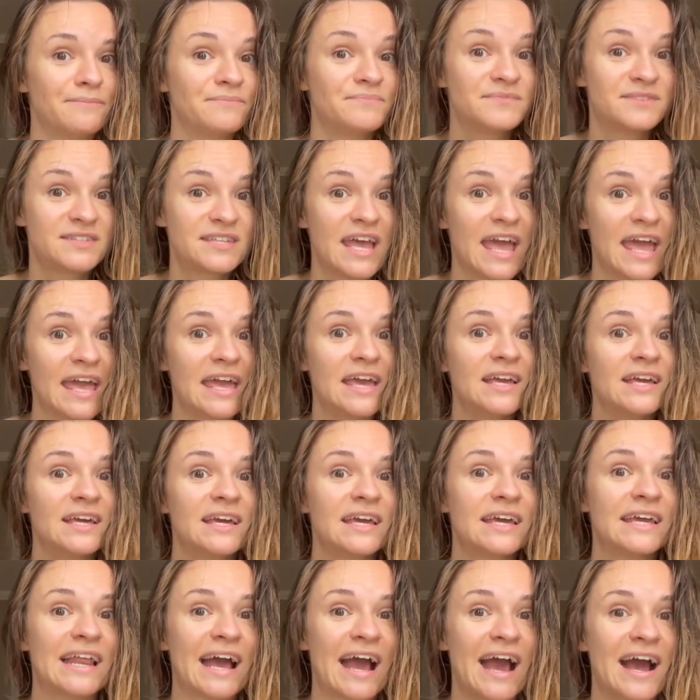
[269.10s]
take.
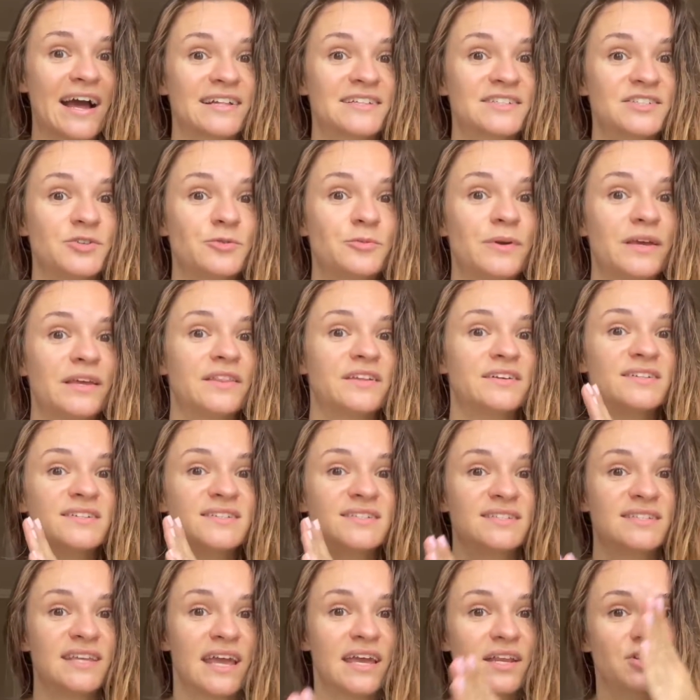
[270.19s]
It has to be the
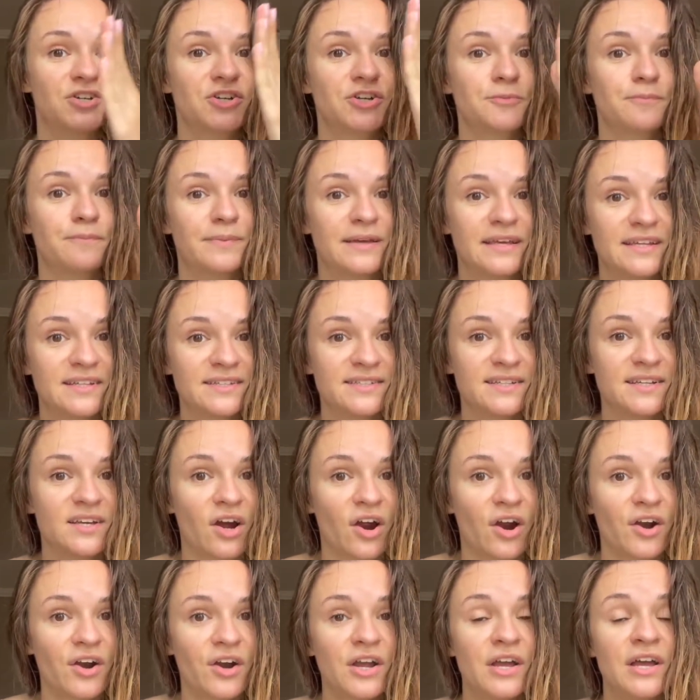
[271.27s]
standard
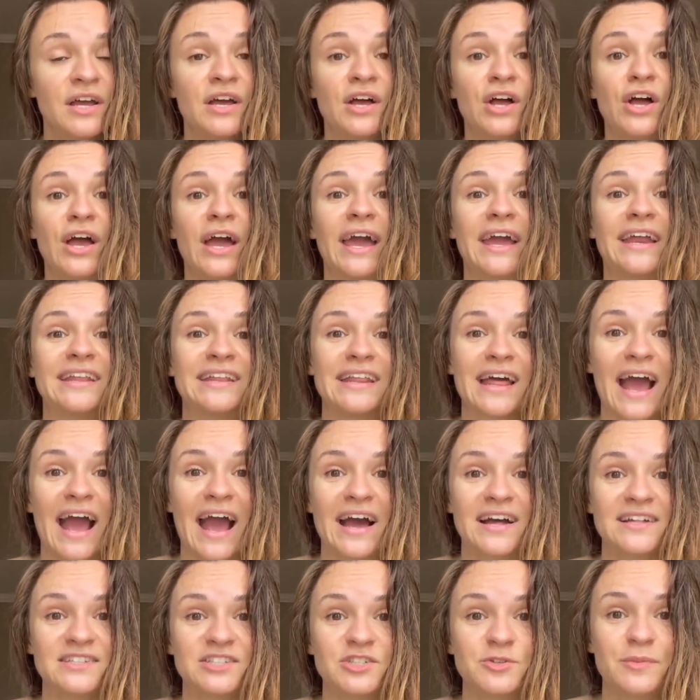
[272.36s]
PCR, and it
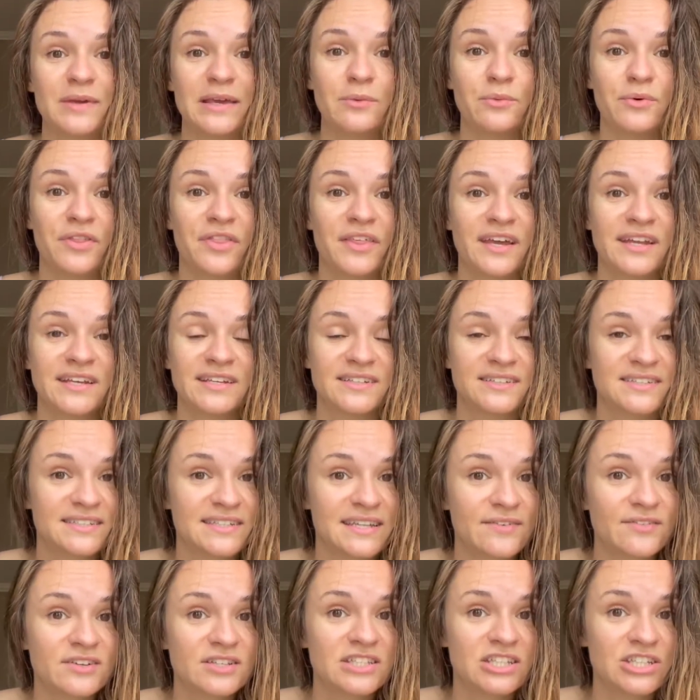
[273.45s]
has to be within the
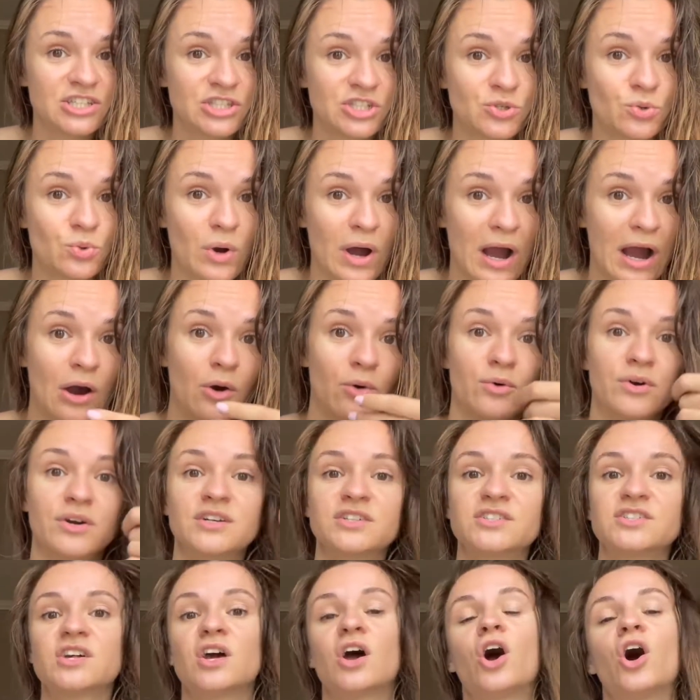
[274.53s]
72
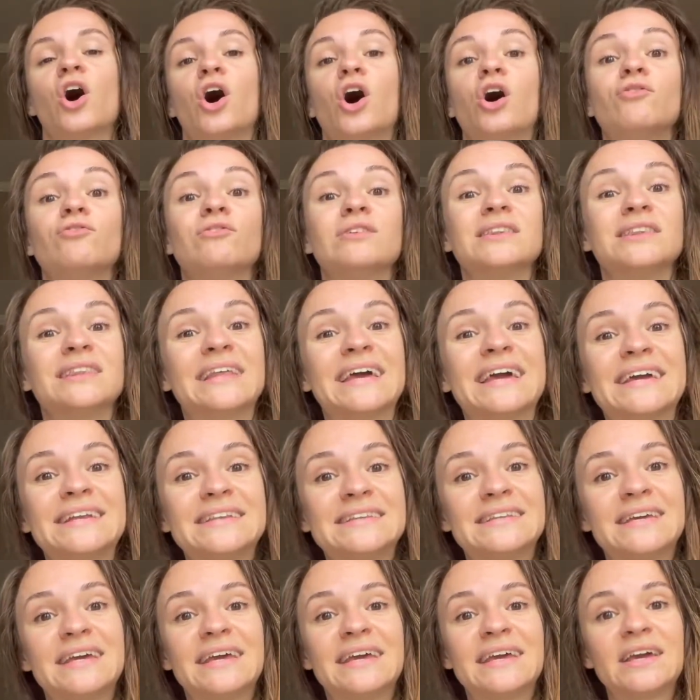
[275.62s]
hours of
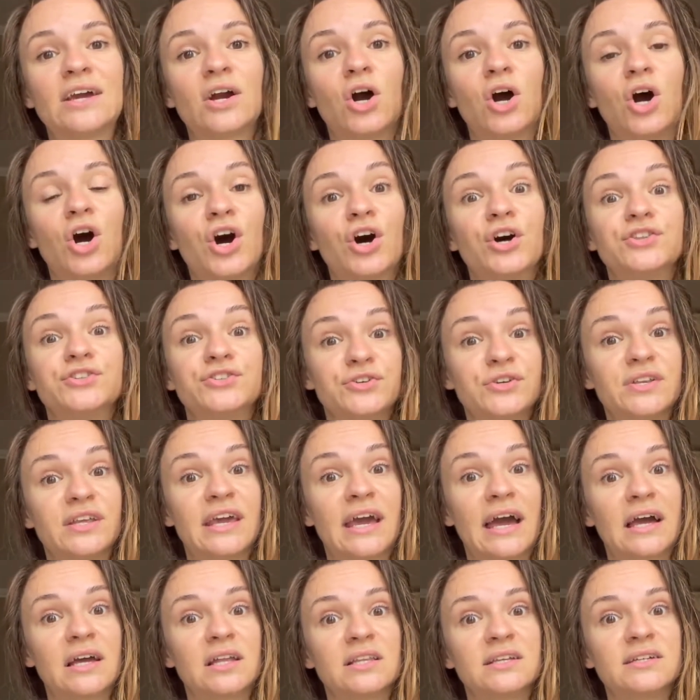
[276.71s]
landing onto the
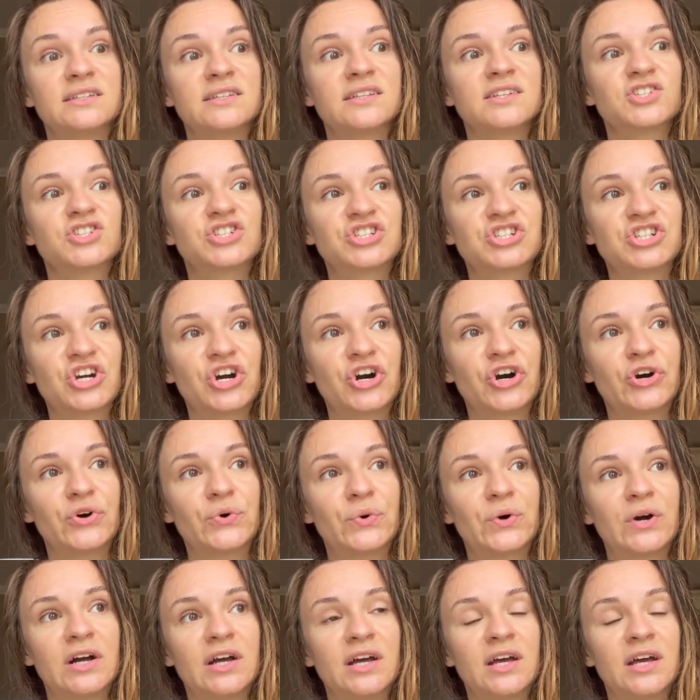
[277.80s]
island. So